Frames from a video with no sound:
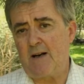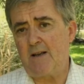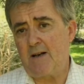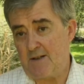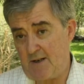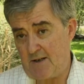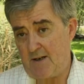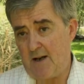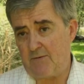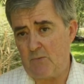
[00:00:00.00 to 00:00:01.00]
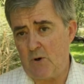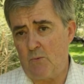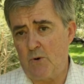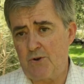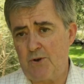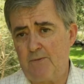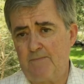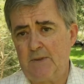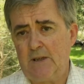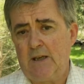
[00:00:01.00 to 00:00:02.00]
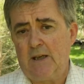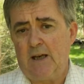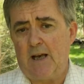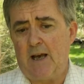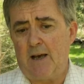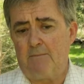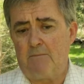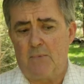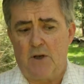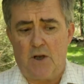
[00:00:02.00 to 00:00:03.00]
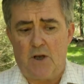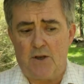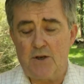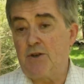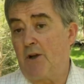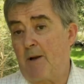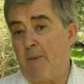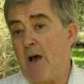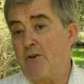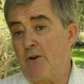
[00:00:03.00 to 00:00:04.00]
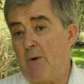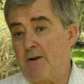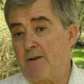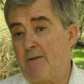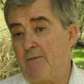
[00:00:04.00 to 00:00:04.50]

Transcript: that existed after World War II. There's still about 200 of them